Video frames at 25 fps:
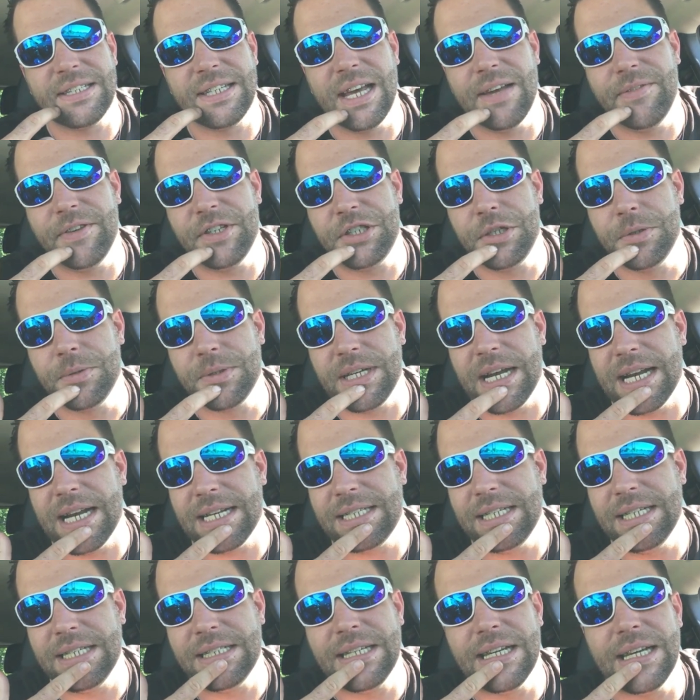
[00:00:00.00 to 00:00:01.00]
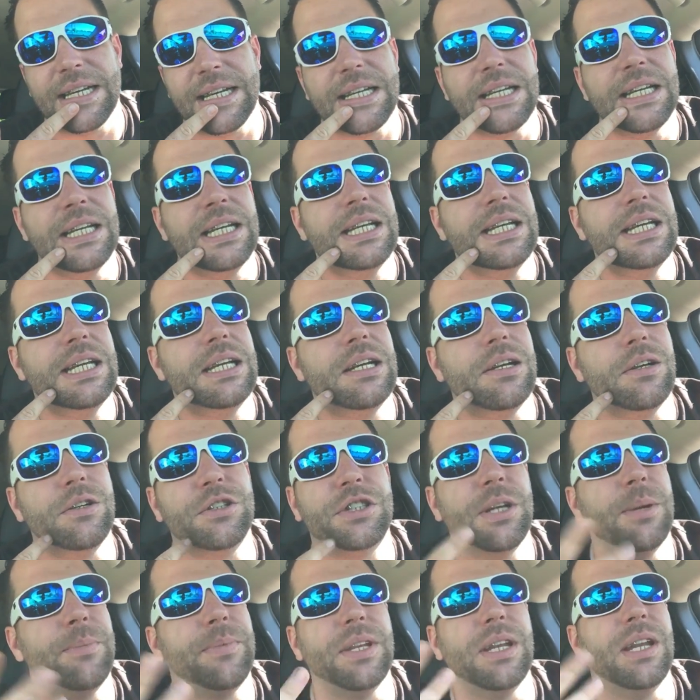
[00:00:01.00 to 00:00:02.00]
She was an IT tech or
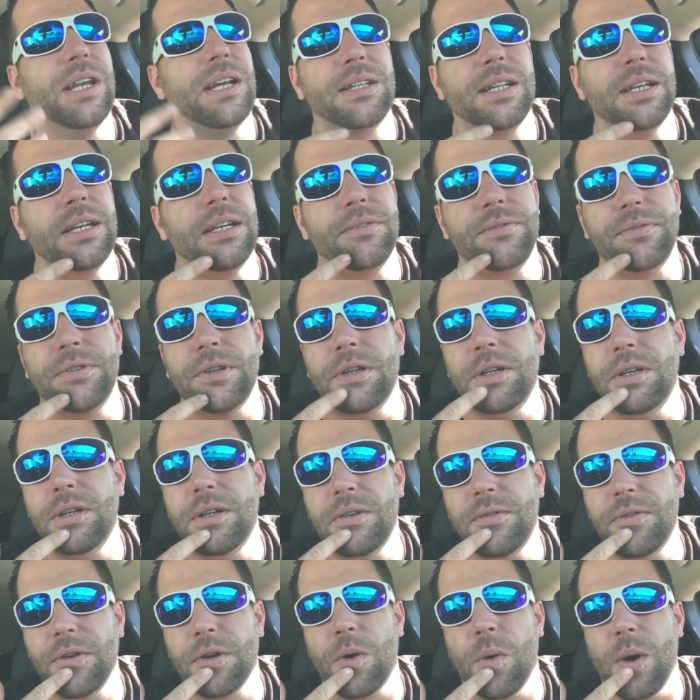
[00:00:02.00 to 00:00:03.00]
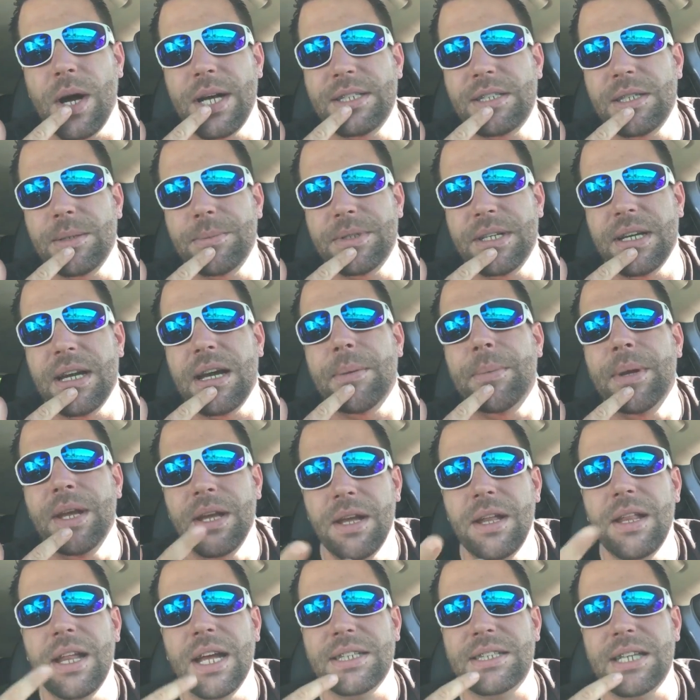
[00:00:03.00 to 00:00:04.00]
something like that for quite some time.
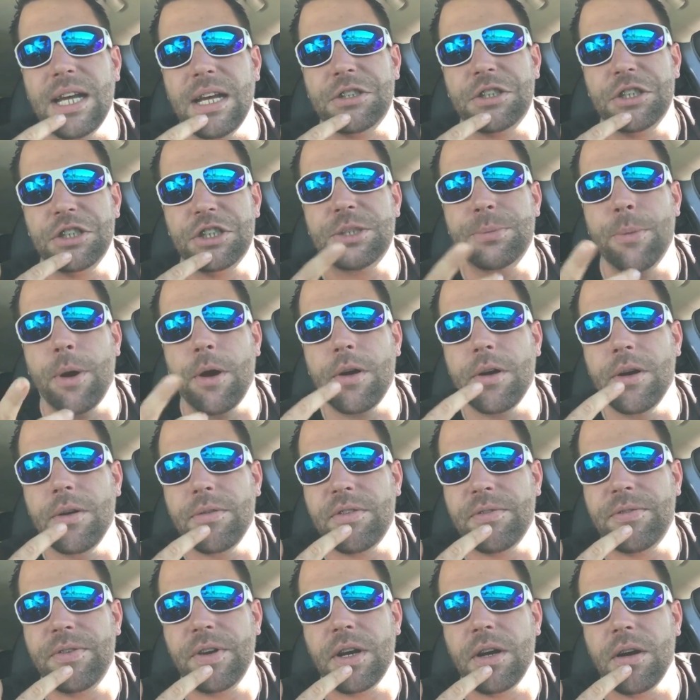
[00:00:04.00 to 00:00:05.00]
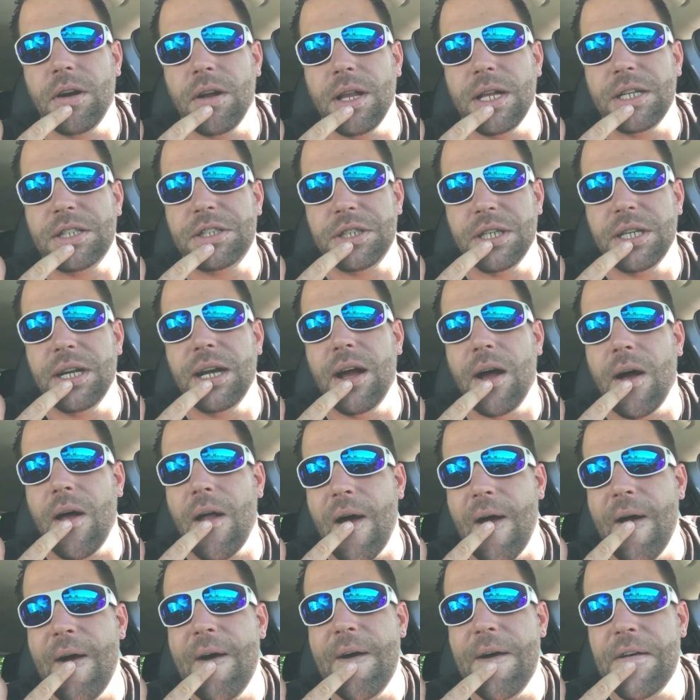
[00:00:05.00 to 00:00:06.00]
That's how she's smart enough to figure all that shit out.
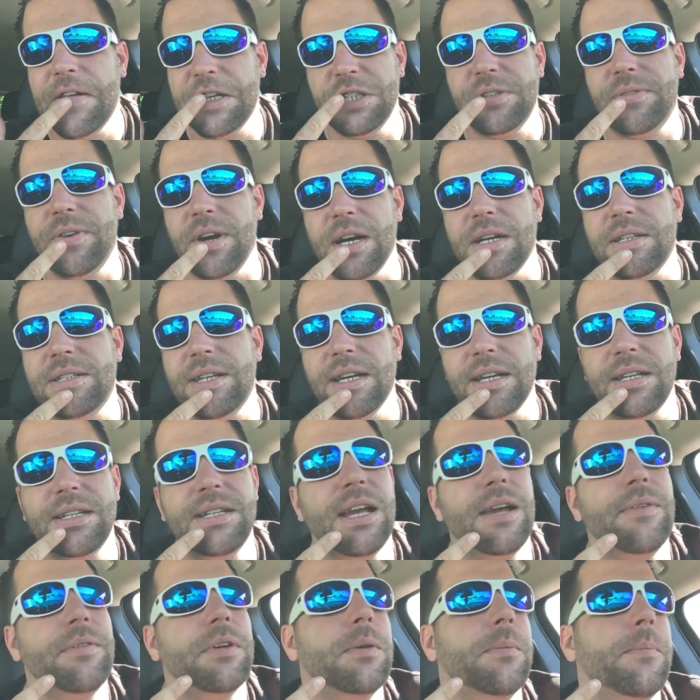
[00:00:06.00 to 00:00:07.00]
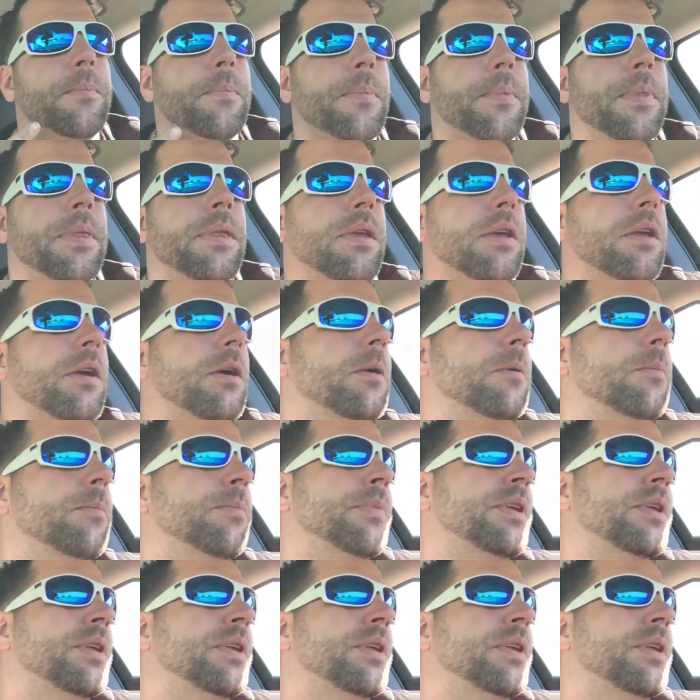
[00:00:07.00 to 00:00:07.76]
She's very tech savvy, you know.